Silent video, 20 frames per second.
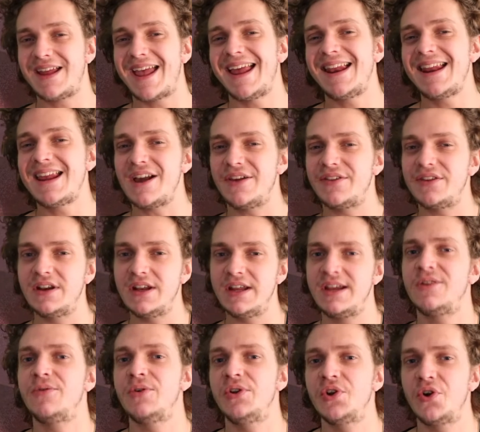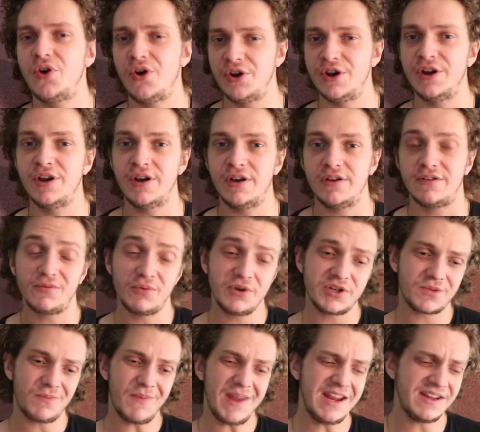any other liquid on Earth,
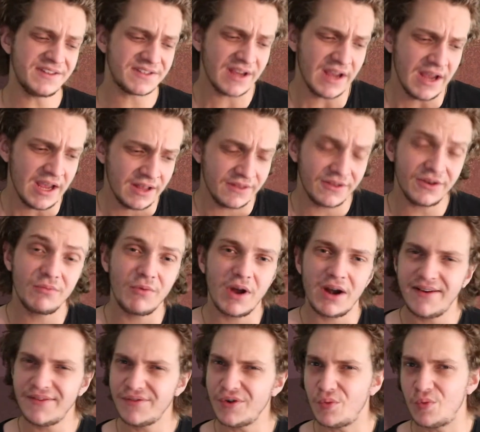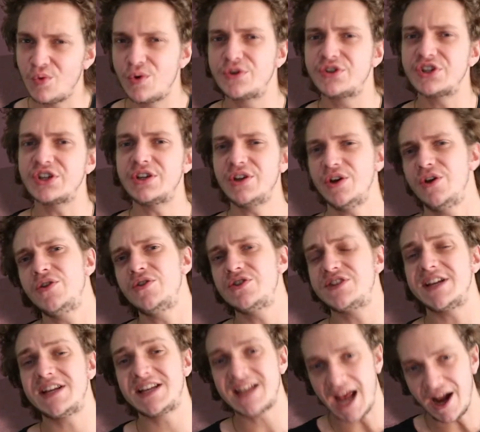which means that wherever water
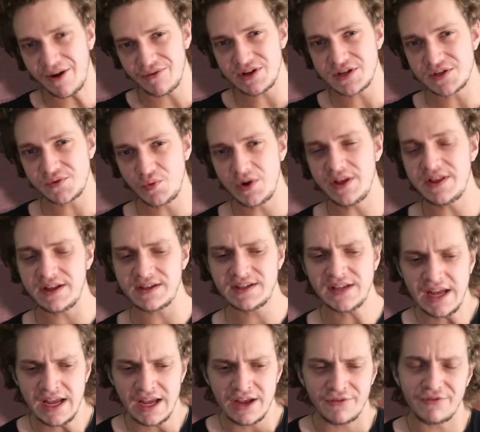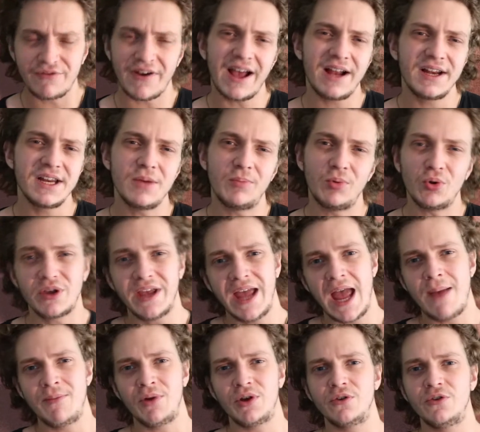goes, it carries with it valuable
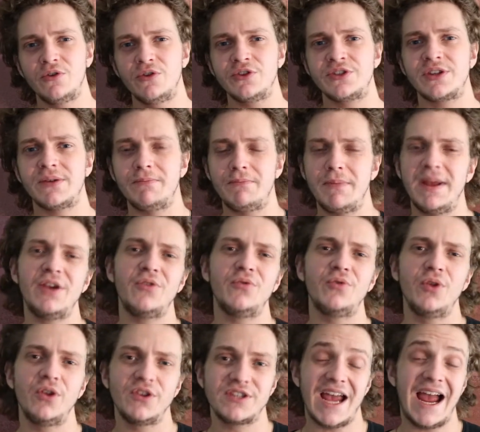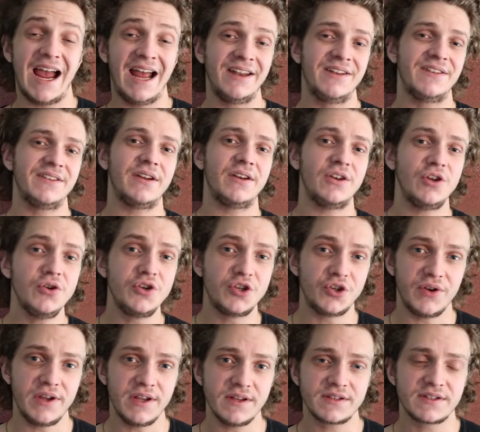chemicals, minerals, and
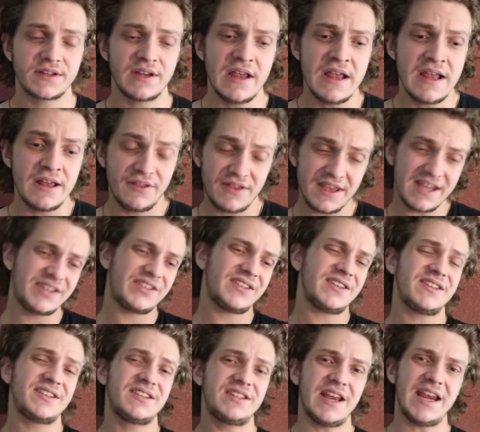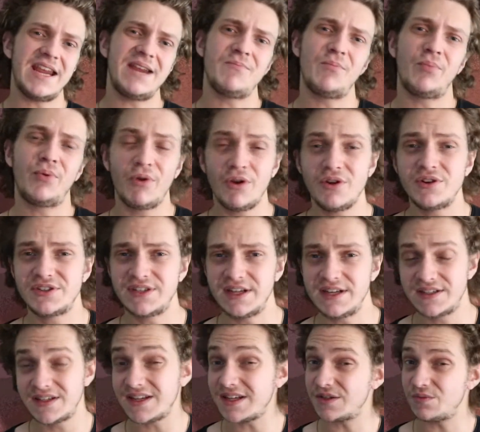nutrients. This same
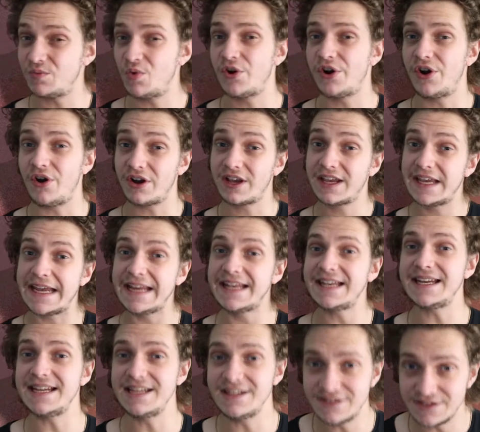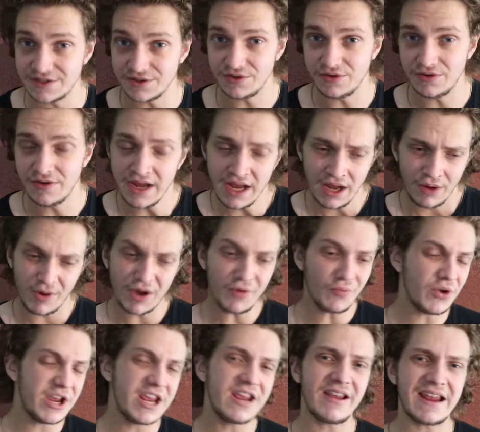process is what our kidneys do.
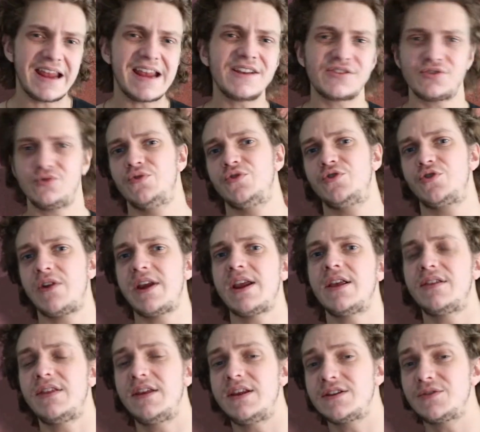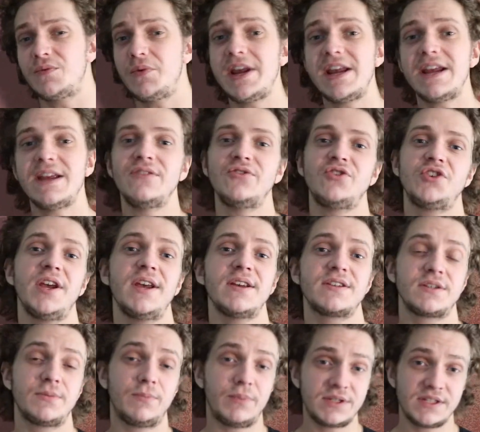When we eat or drink things, we
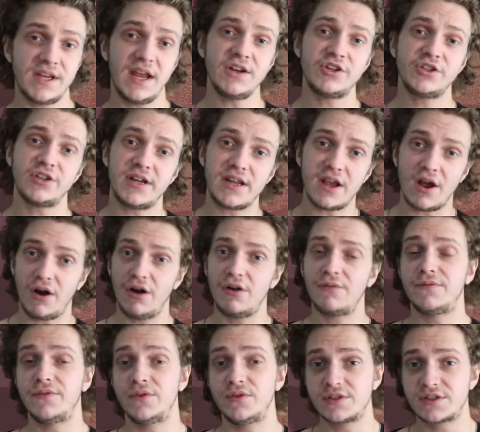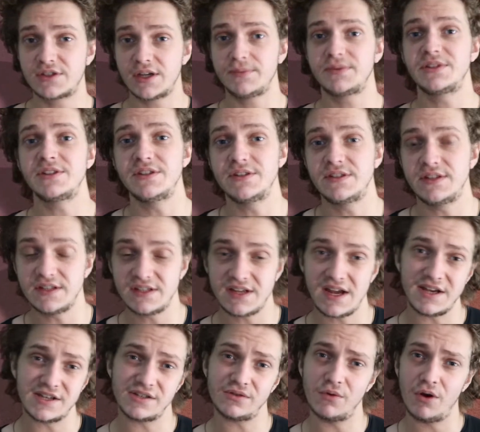ingest potentially harmful substances
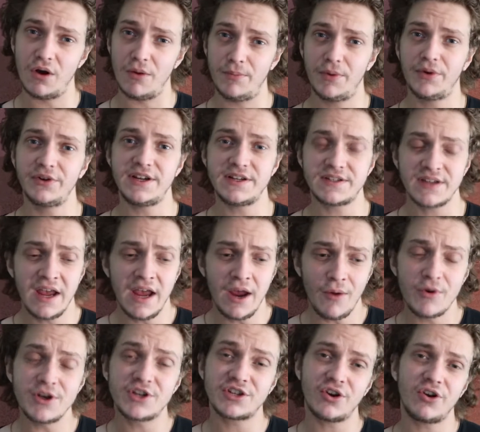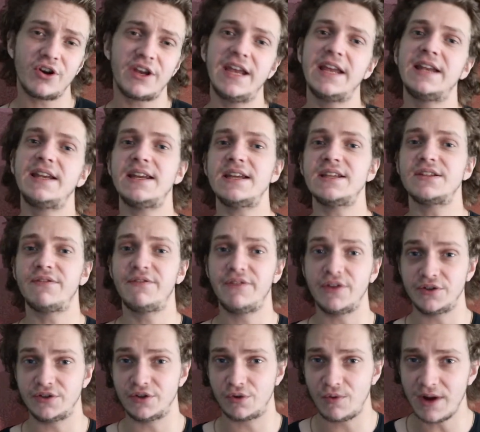into our bodies, which our kidneys
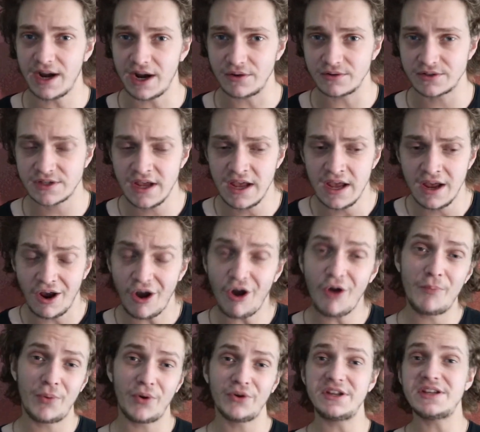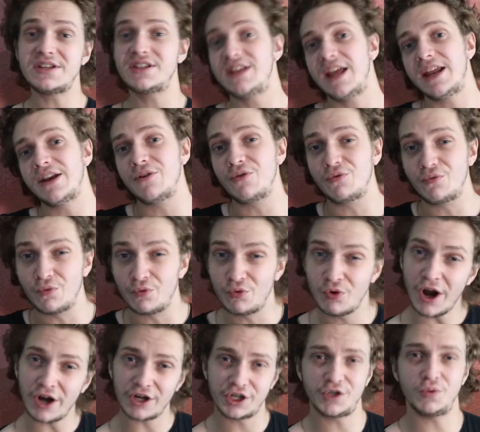filter out. Our bodies then
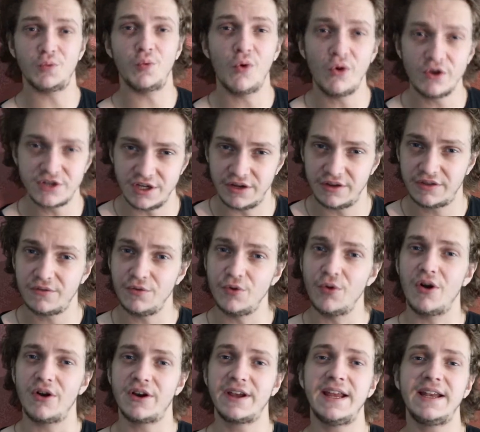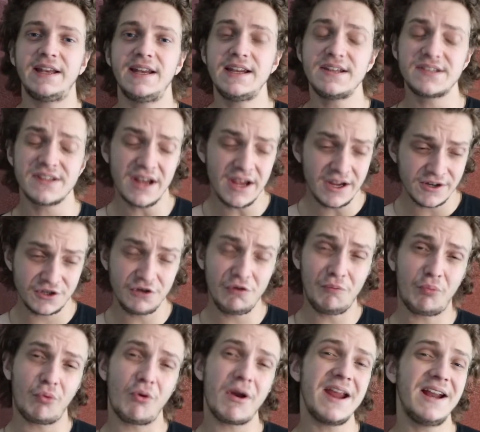rush water through our kidneys
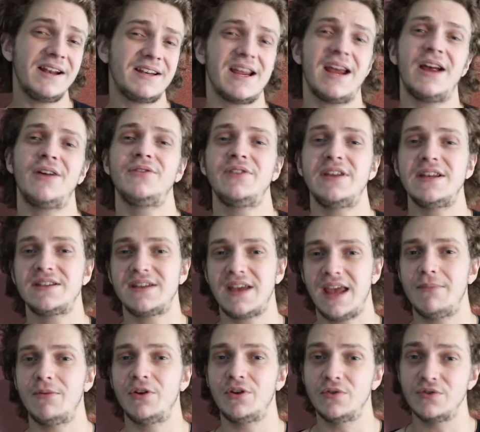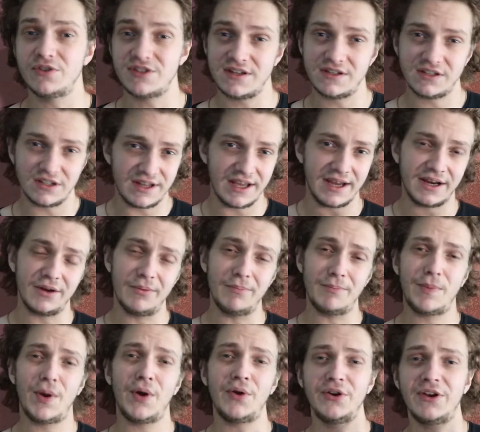to break down these chemicals into their
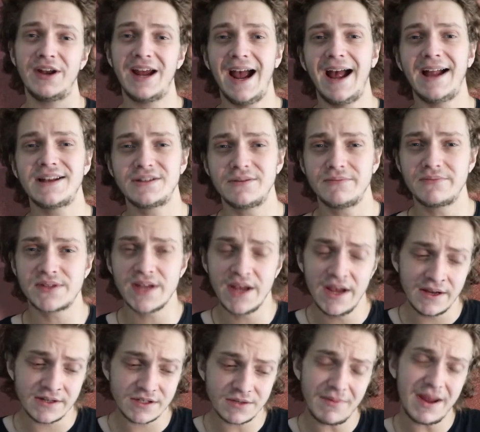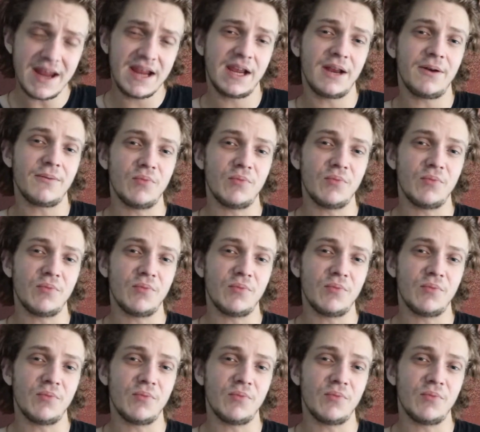component atoms to make it